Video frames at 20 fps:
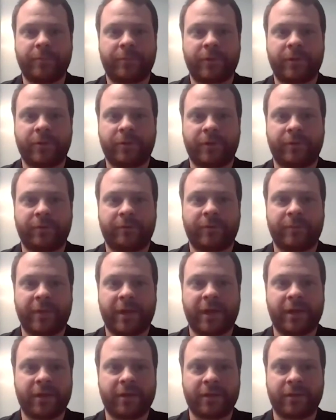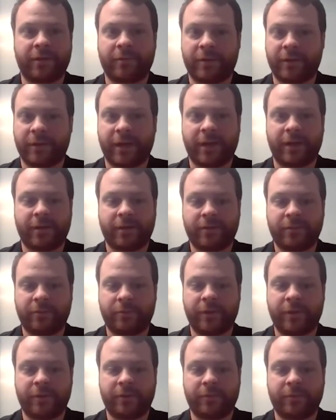Going from that, again,
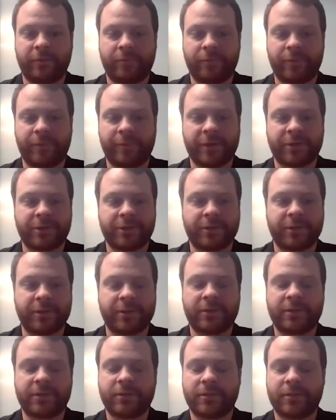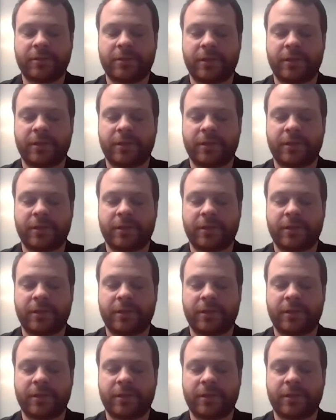we mentioned